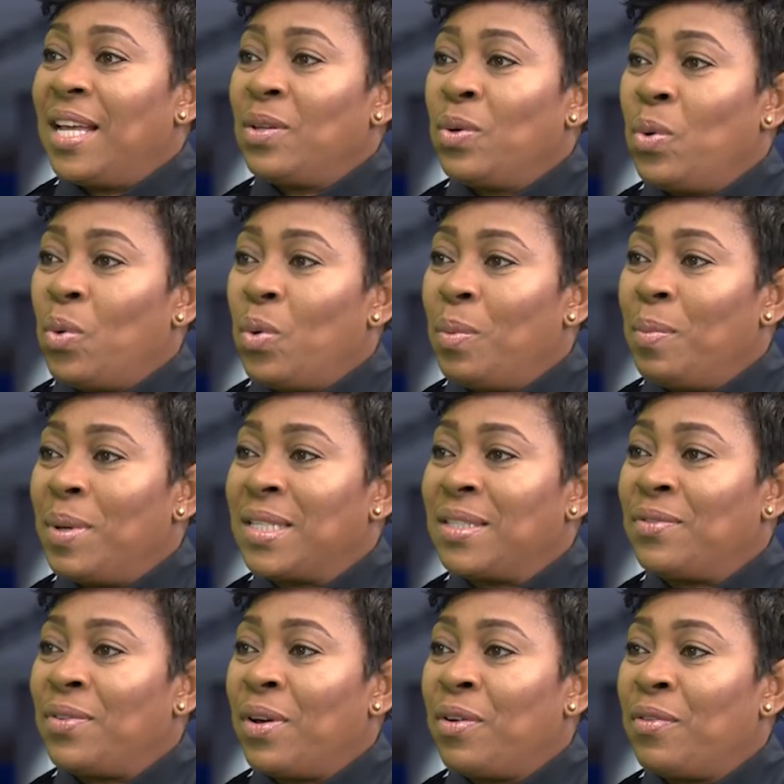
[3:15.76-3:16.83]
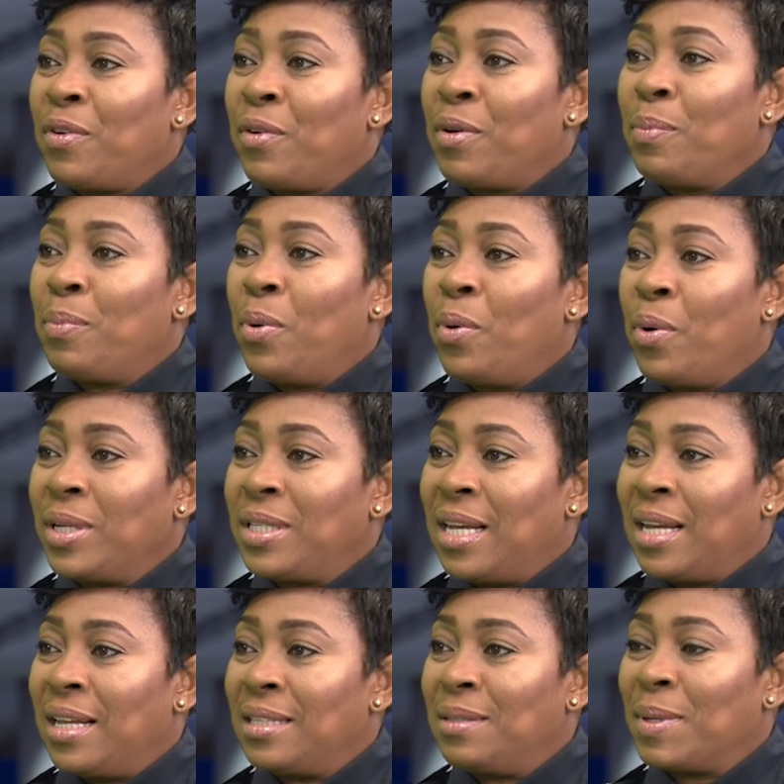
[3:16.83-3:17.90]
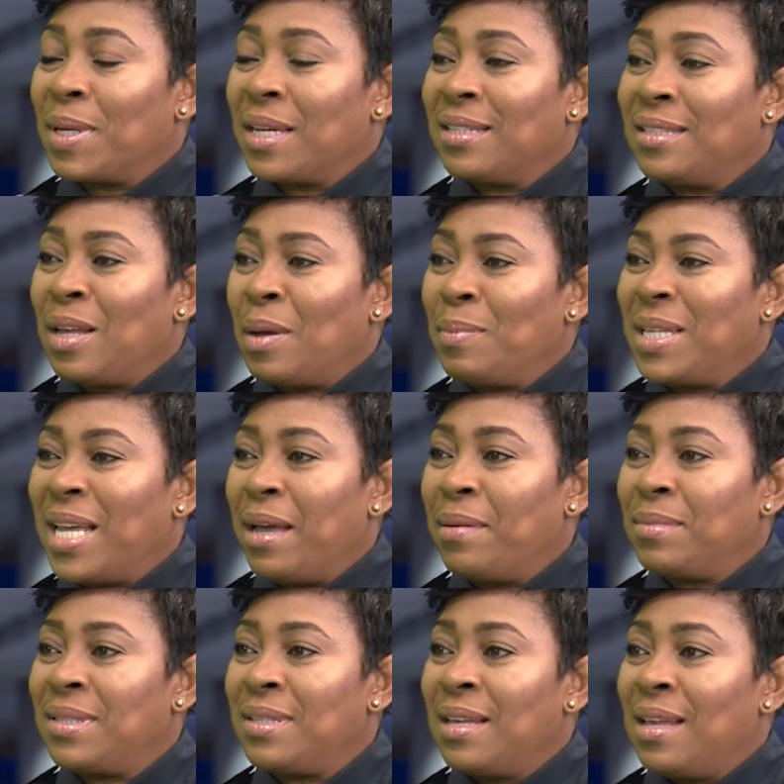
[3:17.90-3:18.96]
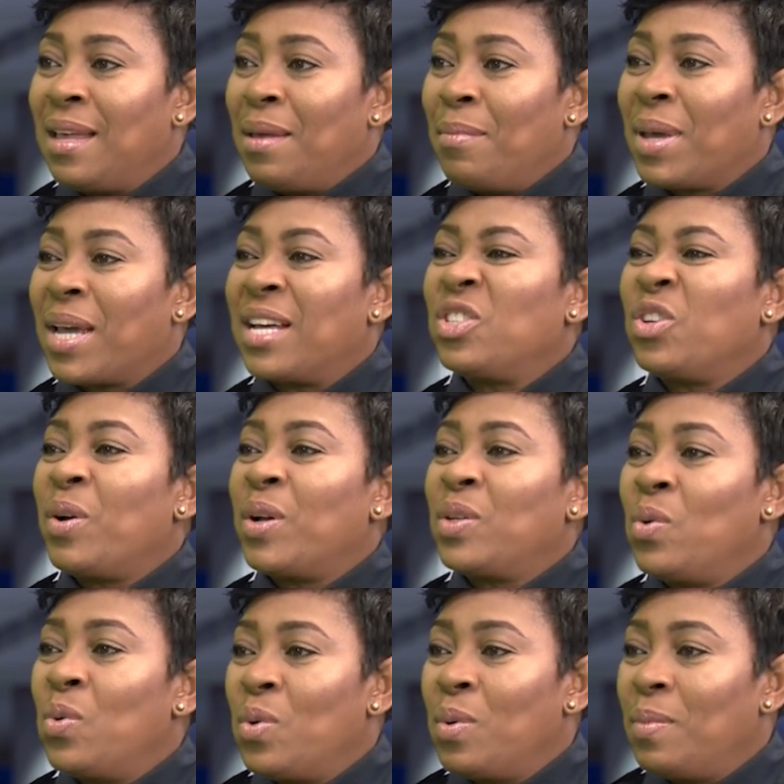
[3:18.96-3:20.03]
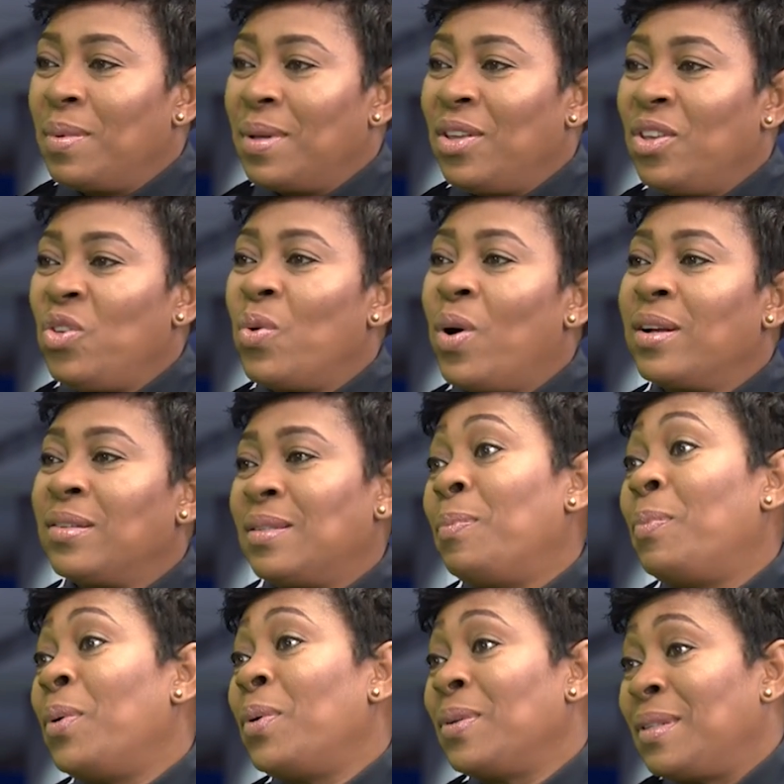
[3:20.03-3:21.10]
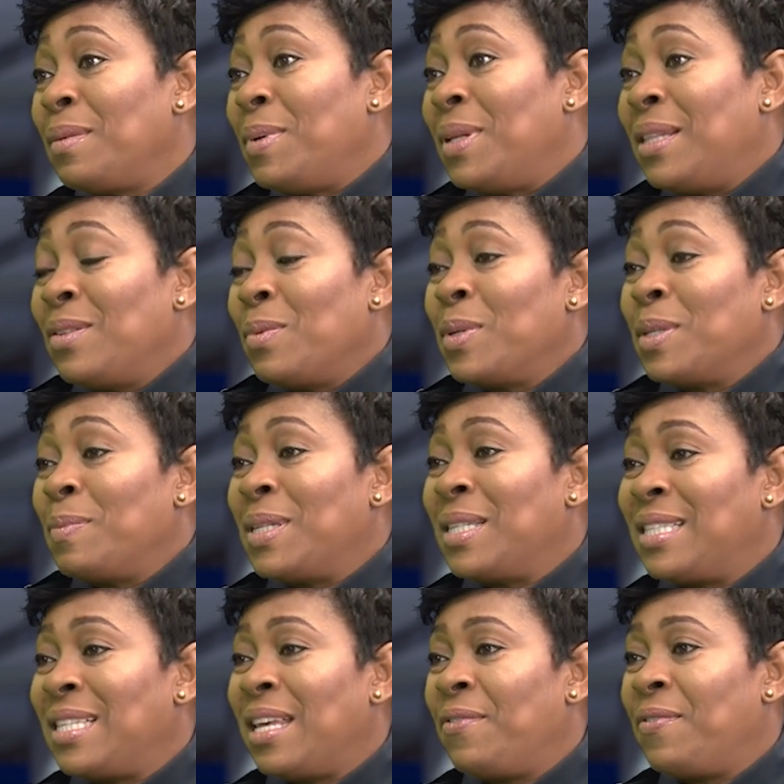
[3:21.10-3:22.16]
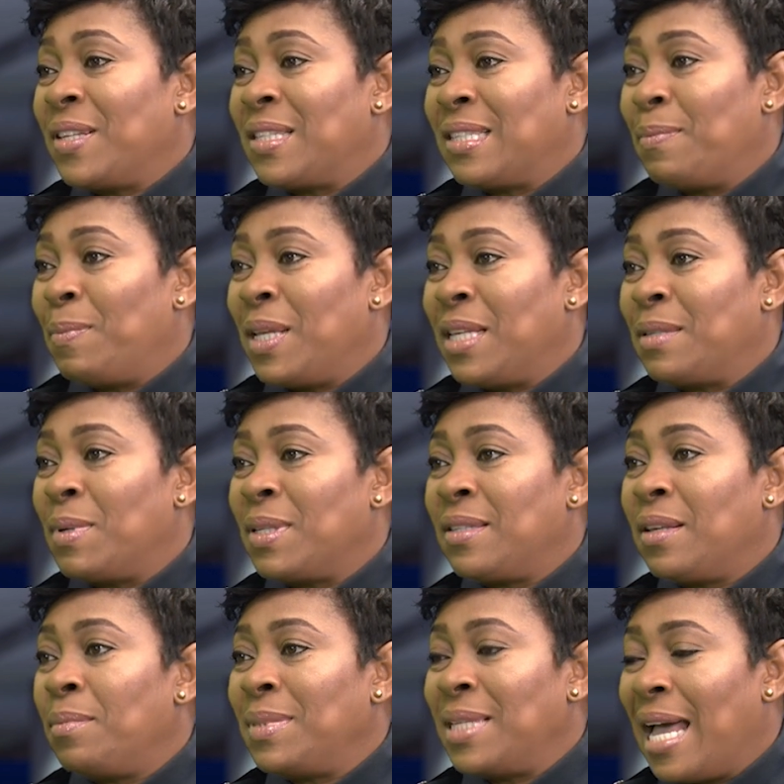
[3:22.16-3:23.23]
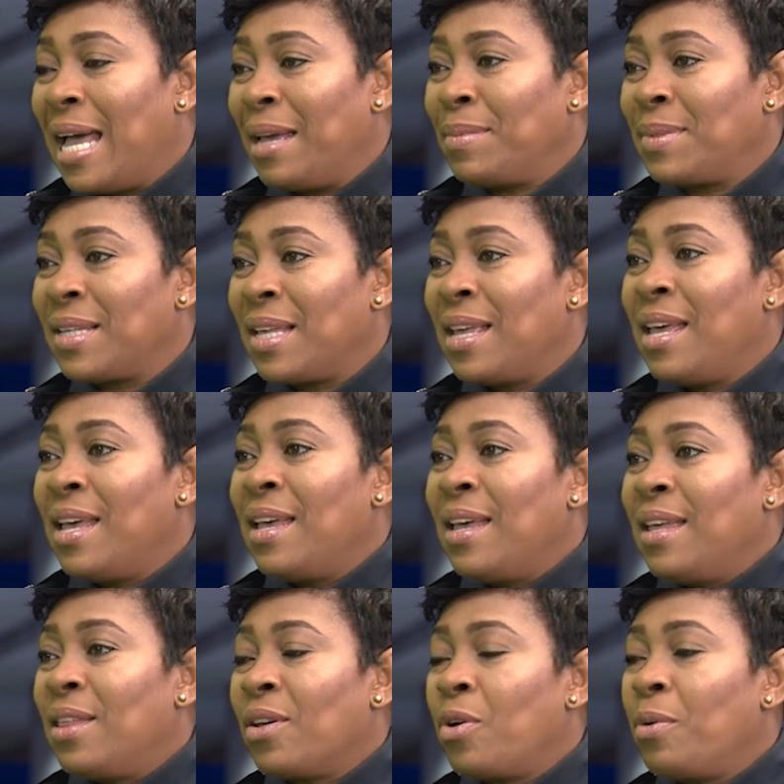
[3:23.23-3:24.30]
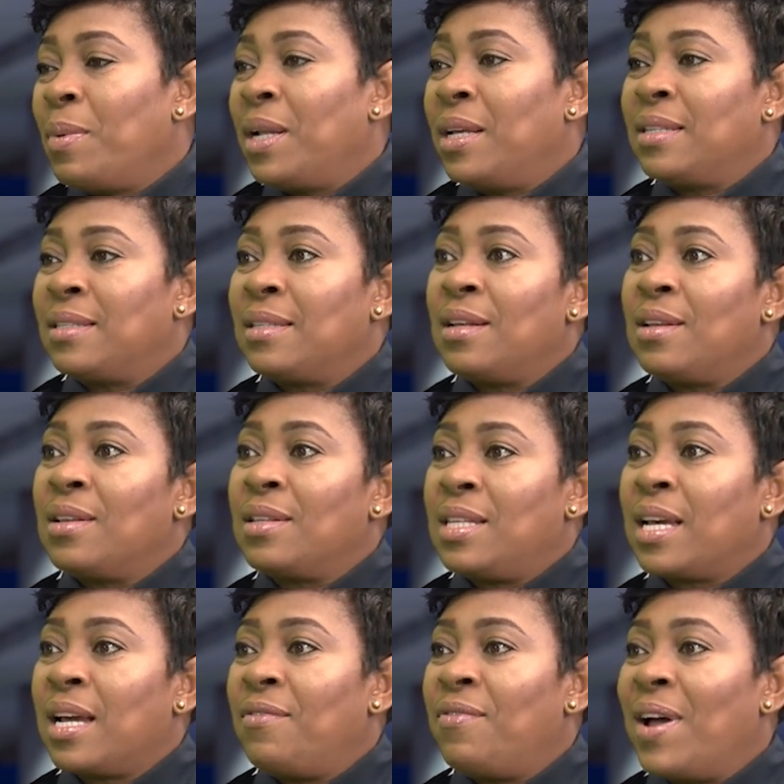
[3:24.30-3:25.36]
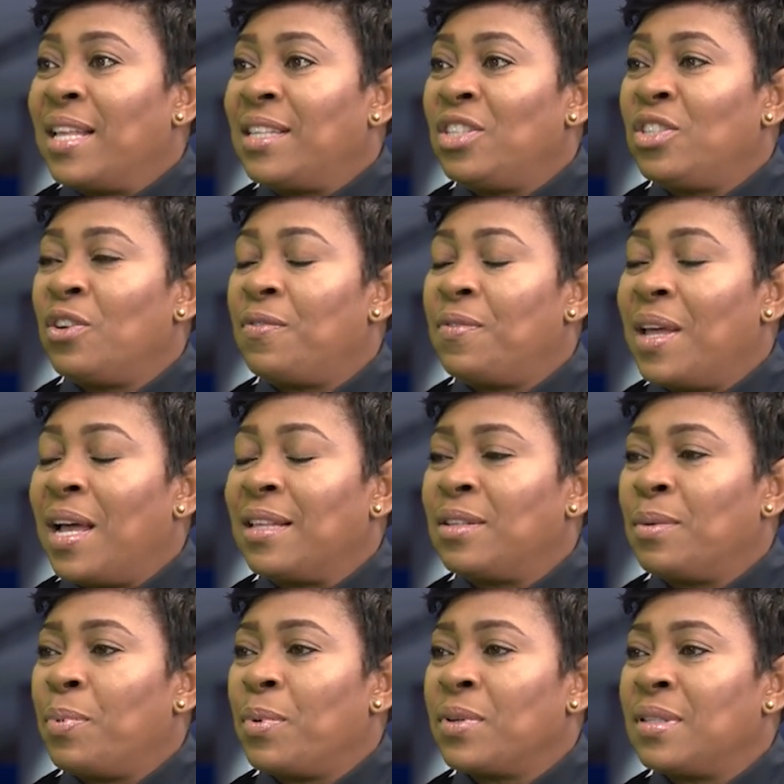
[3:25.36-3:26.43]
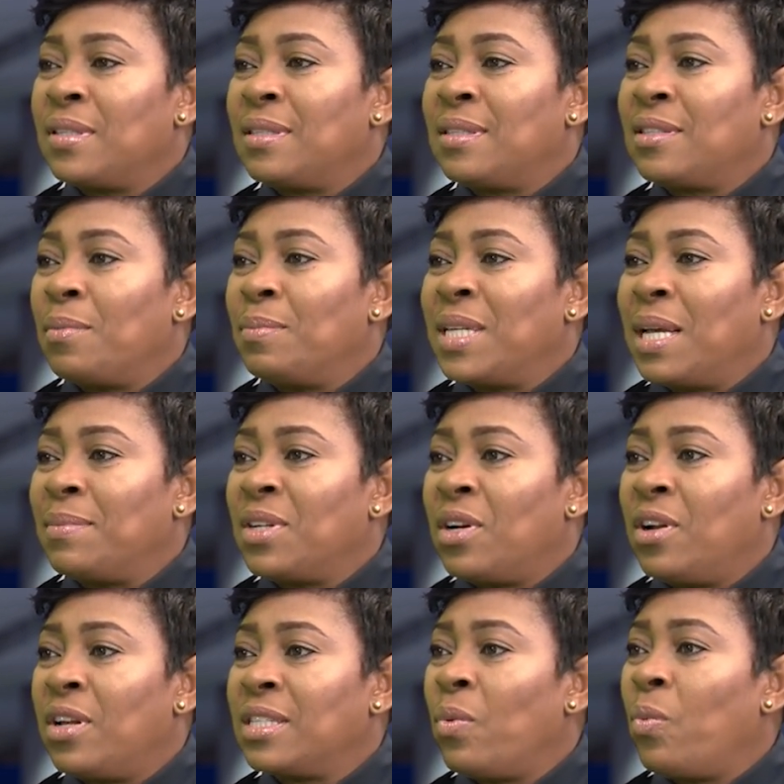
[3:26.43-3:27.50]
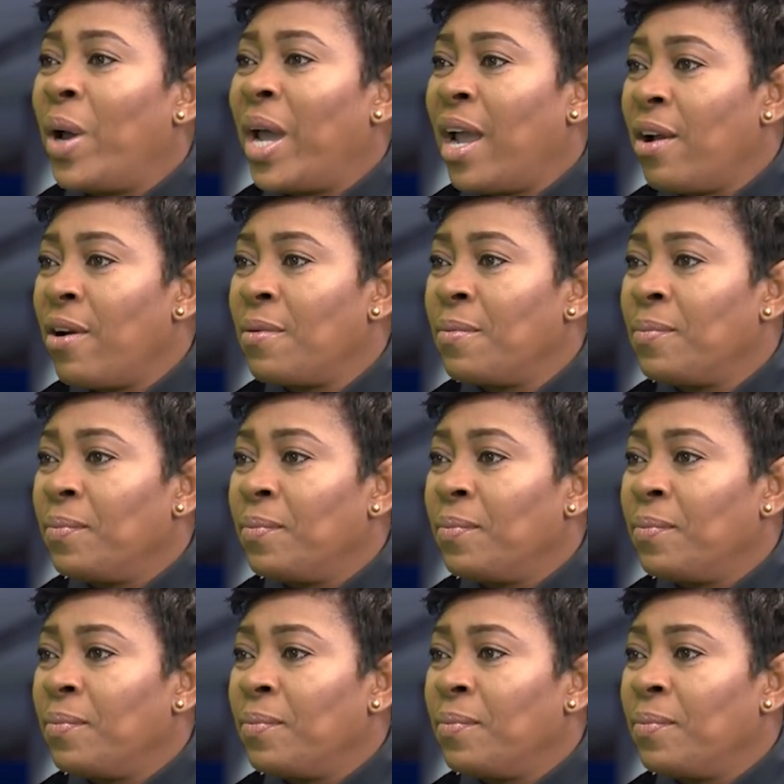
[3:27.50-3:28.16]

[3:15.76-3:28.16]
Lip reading: at home is very, very important because sometimes, because you're at home, you are supposed to be the safest place, but sometimes the criminals take advantage of that. So persons sometimes are not aware.